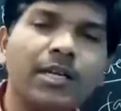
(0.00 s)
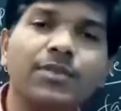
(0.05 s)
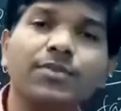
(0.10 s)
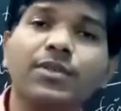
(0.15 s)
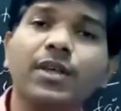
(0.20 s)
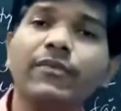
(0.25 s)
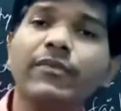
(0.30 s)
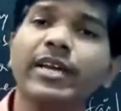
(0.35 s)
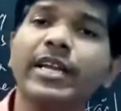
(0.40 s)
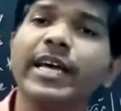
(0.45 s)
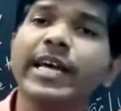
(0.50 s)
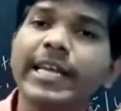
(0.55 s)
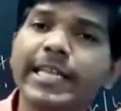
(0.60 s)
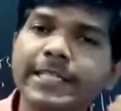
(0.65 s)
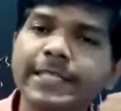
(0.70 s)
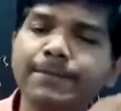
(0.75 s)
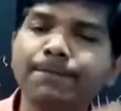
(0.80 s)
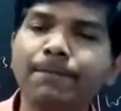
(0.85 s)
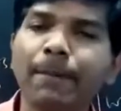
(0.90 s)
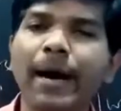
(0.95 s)
They were
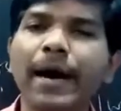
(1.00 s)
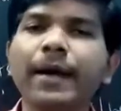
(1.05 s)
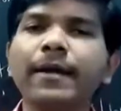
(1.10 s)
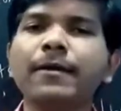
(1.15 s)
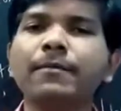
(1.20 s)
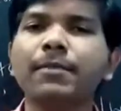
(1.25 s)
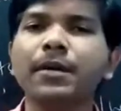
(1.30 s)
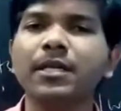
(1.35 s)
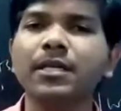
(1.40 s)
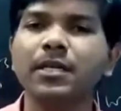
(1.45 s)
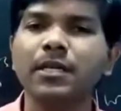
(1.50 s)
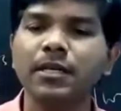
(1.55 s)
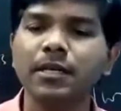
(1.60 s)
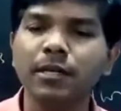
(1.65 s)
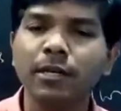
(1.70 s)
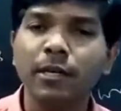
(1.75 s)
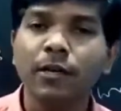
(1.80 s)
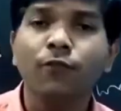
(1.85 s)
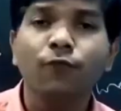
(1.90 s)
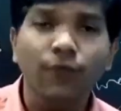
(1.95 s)
inspired by
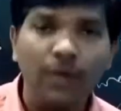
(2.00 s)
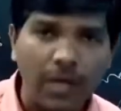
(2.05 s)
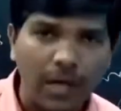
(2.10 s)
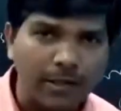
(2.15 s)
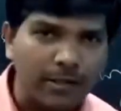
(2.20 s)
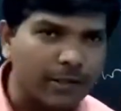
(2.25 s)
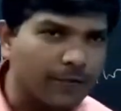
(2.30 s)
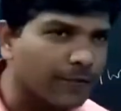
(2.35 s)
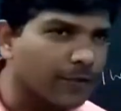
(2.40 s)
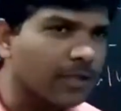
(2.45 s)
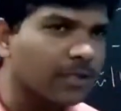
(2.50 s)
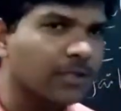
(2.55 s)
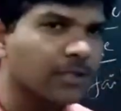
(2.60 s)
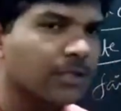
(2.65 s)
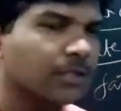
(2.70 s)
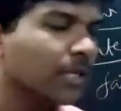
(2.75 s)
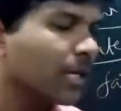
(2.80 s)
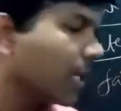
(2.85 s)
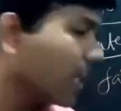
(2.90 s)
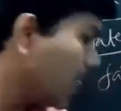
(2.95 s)
the philosophers
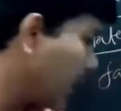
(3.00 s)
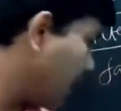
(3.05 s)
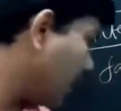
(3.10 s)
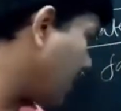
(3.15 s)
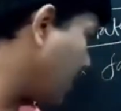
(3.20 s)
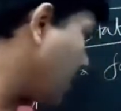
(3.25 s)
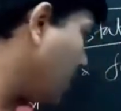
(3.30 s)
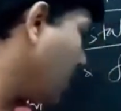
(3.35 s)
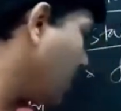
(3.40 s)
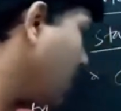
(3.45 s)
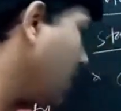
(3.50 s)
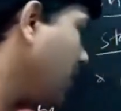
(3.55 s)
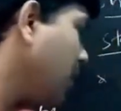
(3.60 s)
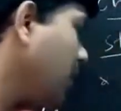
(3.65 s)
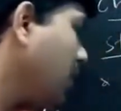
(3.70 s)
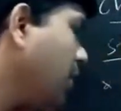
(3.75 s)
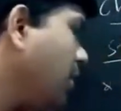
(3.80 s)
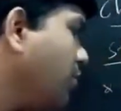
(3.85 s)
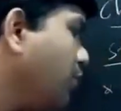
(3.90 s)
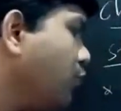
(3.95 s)
like
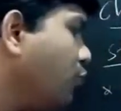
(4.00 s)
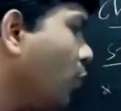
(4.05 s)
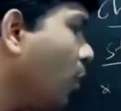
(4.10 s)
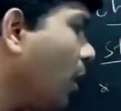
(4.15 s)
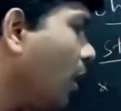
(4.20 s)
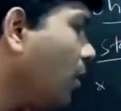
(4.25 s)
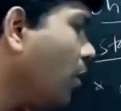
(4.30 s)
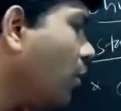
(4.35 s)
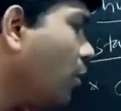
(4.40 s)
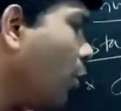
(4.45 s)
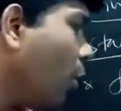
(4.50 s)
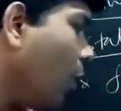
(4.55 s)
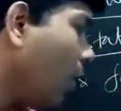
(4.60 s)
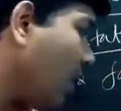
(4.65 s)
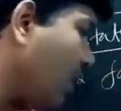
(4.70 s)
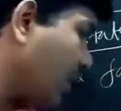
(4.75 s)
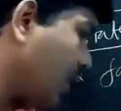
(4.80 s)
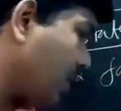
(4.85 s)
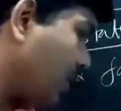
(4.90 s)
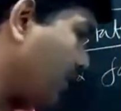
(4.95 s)
John
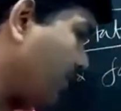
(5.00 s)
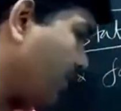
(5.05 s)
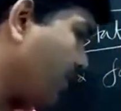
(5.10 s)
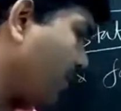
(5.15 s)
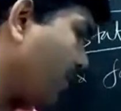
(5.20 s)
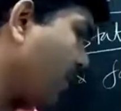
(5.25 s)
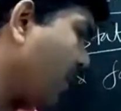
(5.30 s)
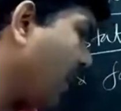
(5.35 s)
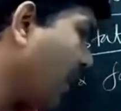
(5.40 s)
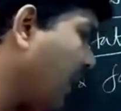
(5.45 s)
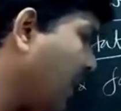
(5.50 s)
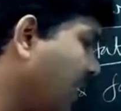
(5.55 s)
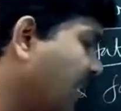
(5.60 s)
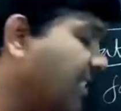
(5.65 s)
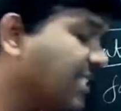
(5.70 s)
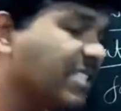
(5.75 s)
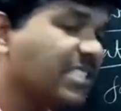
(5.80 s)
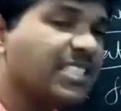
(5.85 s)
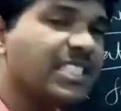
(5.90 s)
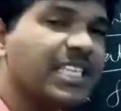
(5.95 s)
Locke
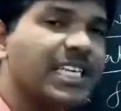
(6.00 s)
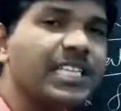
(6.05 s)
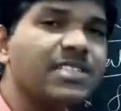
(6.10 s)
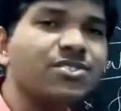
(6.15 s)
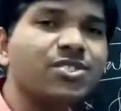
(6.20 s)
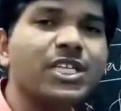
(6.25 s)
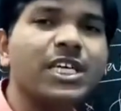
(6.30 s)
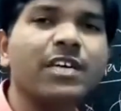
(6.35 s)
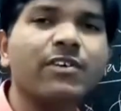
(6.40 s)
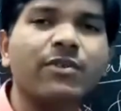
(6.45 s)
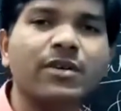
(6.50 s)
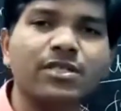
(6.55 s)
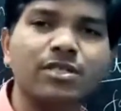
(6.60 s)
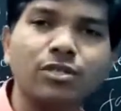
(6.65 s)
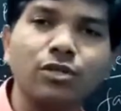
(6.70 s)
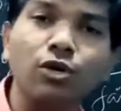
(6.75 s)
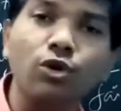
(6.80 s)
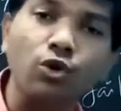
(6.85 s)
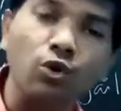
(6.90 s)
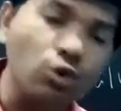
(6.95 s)
and
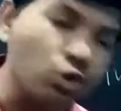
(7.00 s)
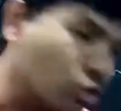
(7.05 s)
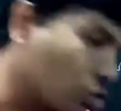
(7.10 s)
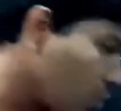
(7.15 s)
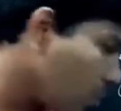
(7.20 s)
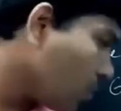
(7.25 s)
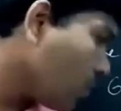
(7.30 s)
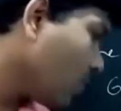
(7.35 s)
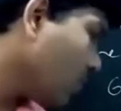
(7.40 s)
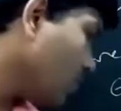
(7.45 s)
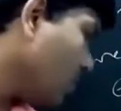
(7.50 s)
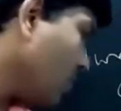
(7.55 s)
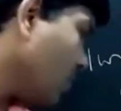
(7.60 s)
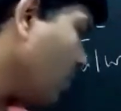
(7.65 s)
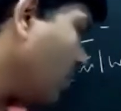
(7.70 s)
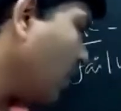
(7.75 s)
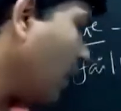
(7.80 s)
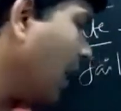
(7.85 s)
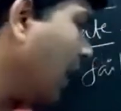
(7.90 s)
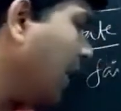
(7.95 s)
Jean-Jacques
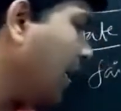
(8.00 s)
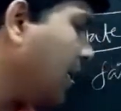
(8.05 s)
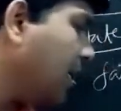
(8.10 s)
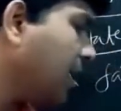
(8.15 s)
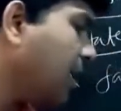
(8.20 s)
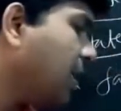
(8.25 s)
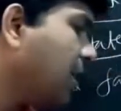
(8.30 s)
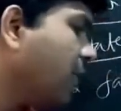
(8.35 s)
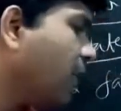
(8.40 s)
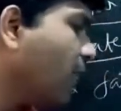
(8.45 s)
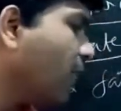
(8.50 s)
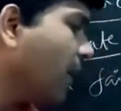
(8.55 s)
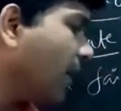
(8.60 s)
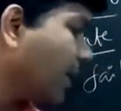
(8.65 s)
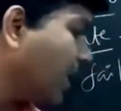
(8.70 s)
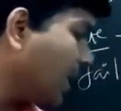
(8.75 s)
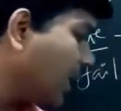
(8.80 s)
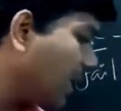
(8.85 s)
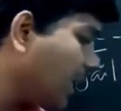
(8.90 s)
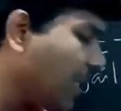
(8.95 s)
Rousseau and
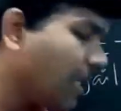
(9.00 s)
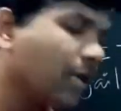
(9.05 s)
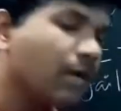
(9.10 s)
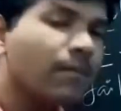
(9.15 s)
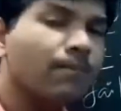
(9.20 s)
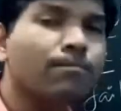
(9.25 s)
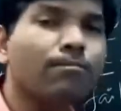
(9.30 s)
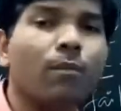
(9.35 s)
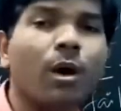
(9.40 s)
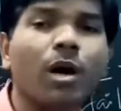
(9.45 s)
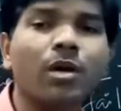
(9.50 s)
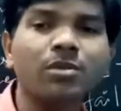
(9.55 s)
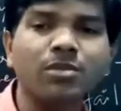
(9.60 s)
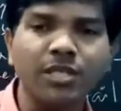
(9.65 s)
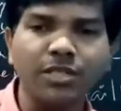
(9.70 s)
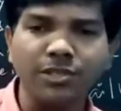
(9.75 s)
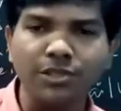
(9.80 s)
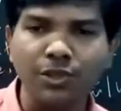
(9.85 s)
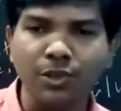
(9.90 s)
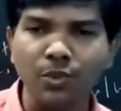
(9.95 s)
finally
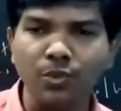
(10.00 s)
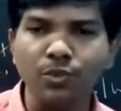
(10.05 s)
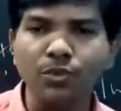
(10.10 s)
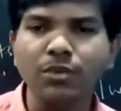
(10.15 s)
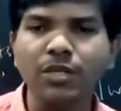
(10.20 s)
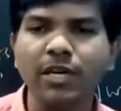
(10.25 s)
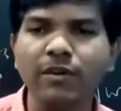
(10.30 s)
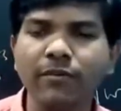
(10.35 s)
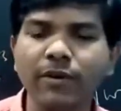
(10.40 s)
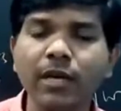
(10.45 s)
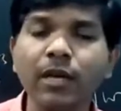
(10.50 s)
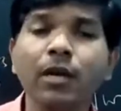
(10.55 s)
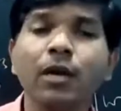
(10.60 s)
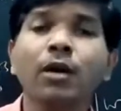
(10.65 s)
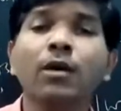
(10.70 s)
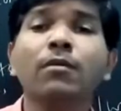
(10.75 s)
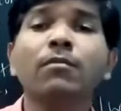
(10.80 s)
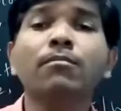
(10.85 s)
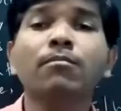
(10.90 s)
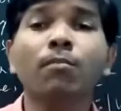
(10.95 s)
Montesquieu. They
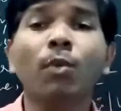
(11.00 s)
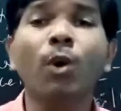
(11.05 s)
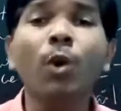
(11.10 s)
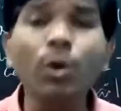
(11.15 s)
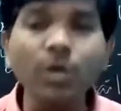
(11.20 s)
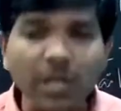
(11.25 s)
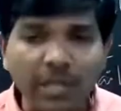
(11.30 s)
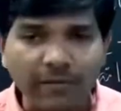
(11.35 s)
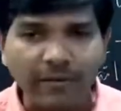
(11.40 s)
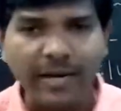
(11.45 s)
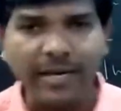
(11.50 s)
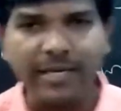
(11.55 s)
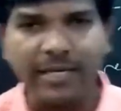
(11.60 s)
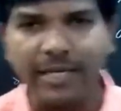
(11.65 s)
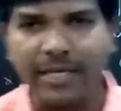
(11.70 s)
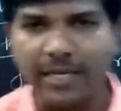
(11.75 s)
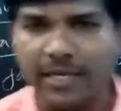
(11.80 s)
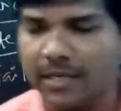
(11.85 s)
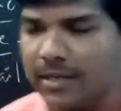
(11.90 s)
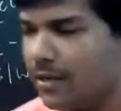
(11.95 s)
were
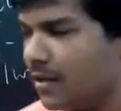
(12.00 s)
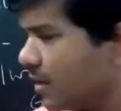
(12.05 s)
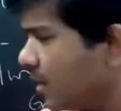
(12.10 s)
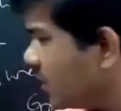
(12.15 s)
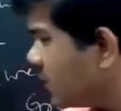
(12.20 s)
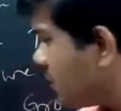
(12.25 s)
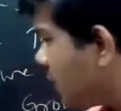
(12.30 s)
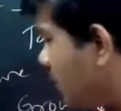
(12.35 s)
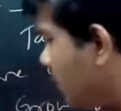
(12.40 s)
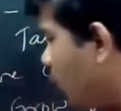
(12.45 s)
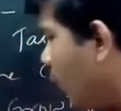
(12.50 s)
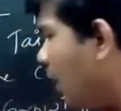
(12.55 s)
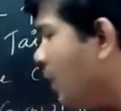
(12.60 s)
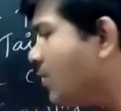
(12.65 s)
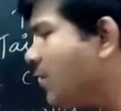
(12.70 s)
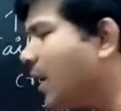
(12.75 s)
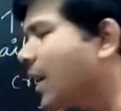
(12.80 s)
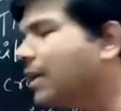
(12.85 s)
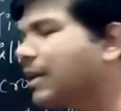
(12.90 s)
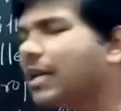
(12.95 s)
motivated. Sir,
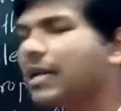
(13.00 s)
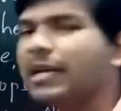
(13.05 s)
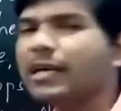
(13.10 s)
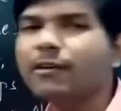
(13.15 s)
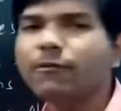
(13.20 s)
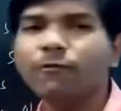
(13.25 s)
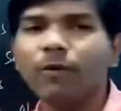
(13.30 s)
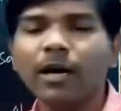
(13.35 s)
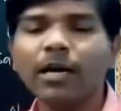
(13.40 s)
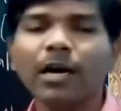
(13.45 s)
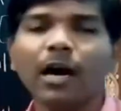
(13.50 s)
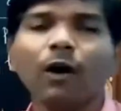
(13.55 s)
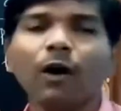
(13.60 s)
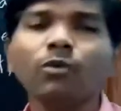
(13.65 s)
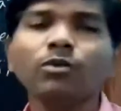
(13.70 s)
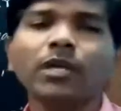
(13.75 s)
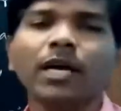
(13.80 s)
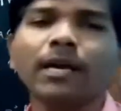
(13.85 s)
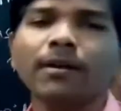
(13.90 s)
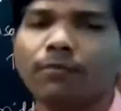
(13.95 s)
what they are telling, why,
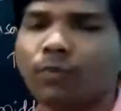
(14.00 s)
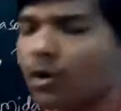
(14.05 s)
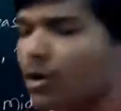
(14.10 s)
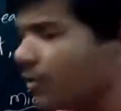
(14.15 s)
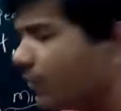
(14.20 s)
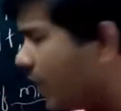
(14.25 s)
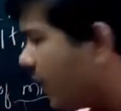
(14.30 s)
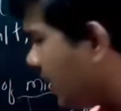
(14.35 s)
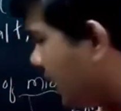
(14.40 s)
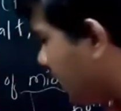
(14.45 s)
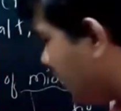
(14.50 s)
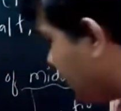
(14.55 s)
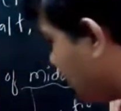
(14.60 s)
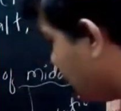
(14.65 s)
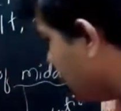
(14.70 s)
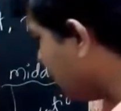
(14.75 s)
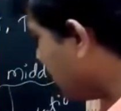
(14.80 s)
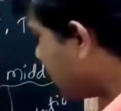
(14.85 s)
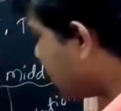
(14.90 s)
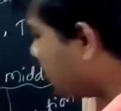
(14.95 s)
how they are
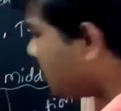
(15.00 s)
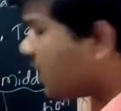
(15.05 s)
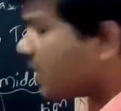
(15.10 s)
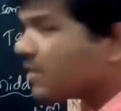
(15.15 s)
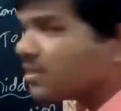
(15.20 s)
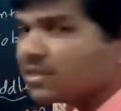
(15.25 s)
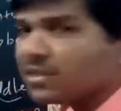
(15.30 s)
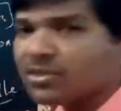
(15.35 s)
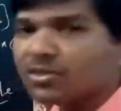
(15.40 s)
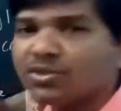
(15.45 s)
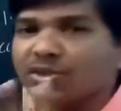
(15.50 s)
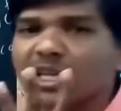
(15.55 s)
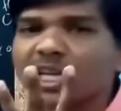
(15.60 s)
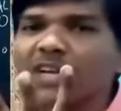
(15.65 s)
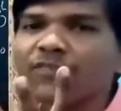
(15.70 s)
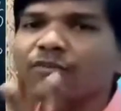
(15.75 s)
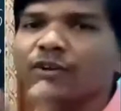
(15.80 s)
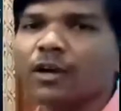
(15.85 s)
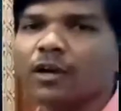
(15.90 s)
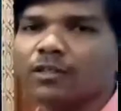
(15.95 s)
motivating? These
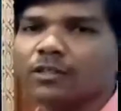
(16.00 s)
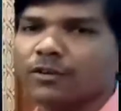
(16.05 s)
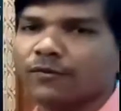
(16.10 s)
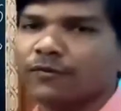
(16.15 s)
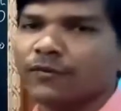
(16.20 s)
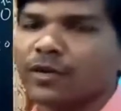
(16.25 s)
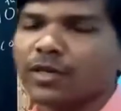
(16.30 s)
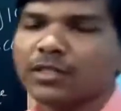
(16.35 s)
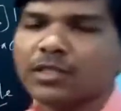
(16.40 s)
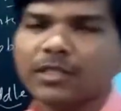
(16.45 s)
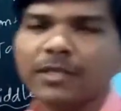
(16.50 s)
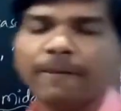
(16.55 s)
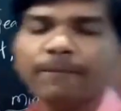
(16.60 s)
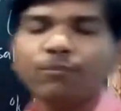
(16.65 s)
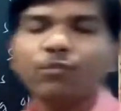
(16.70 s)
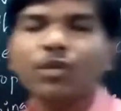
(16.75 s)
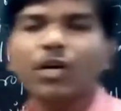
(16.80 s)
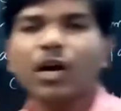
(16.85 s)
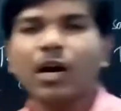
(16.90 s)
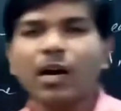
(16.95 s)
three
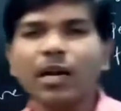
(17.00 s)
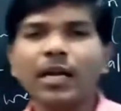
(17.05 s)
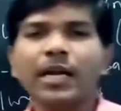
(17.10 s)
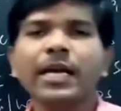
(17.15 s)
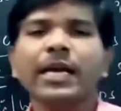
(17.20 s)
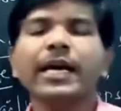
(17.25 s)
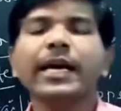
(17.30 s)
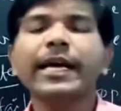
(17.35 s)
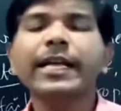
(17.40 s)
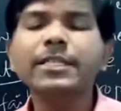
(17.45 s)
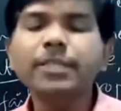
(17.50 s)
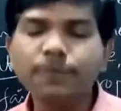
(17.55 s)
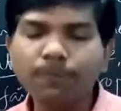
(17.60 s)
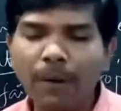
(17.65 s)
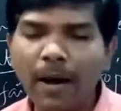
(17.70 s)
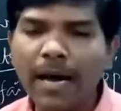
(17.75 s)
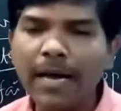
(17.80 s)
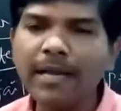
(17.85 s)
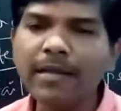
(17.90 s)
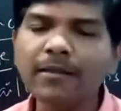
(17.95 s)
philosophers, they are
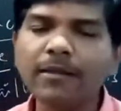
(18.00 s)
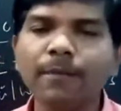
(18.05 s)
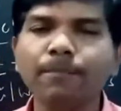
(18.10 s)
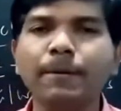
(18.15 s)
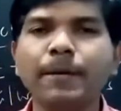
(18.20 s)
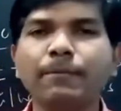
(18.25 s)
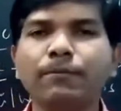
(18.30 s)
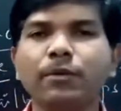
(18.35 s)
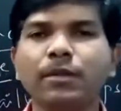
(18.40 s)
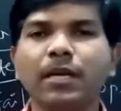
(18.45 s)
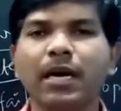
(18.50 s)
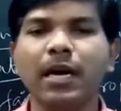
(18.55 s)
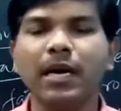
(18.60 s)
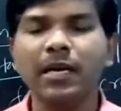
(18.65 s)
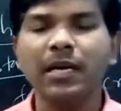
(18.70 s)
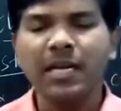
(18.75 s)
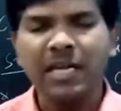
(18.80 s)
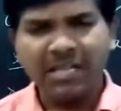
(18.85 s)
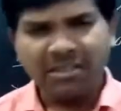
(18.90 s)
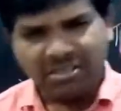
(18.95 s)
inspiring the people
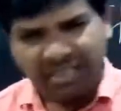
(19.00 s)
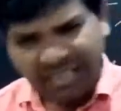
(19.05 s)
that they